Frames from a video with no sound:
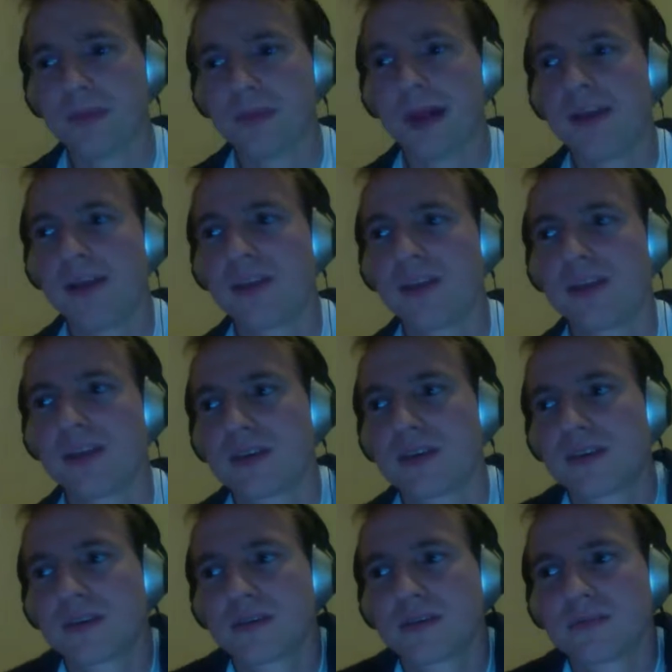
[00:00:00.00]
think
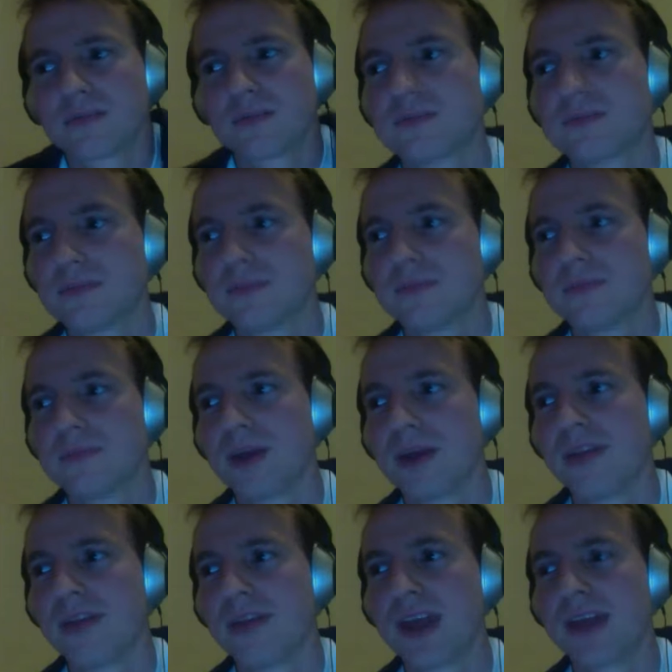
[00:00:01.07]

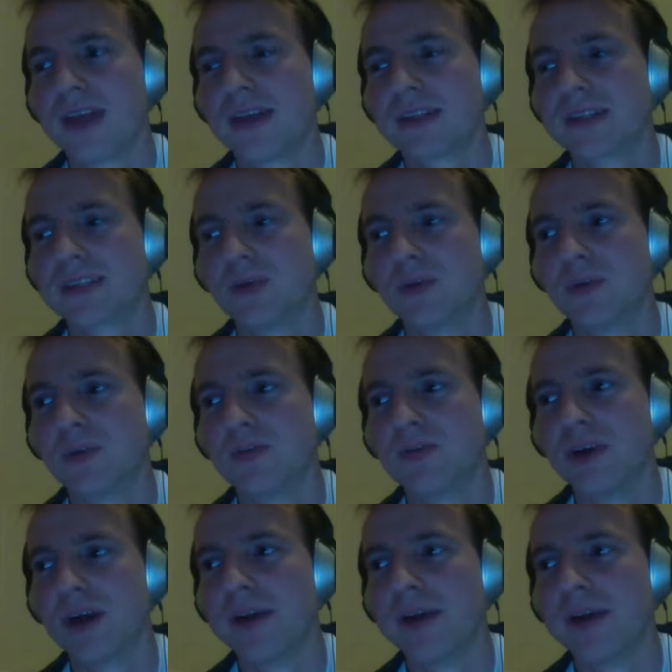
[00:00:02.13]
NXT will be fine.